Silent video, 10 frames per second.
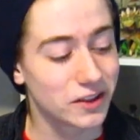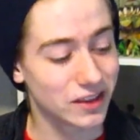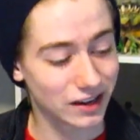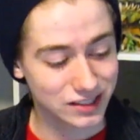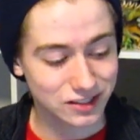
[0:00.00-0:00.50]

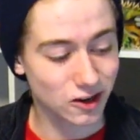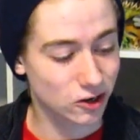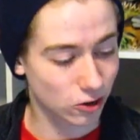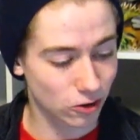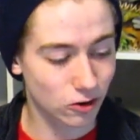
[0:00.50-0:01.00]
that
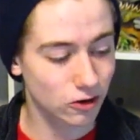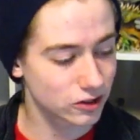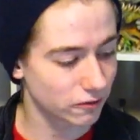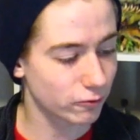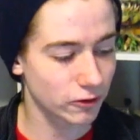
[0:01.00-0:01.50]

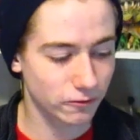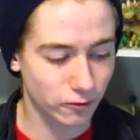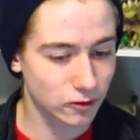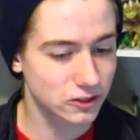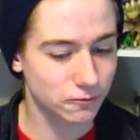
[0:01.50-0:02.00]
occurred for the
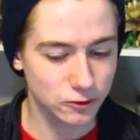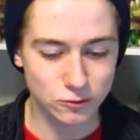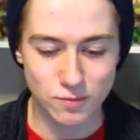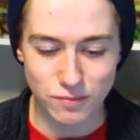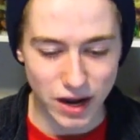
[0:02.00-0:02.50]
first few
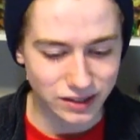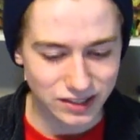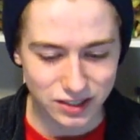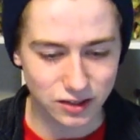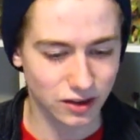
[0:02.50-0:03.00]
months,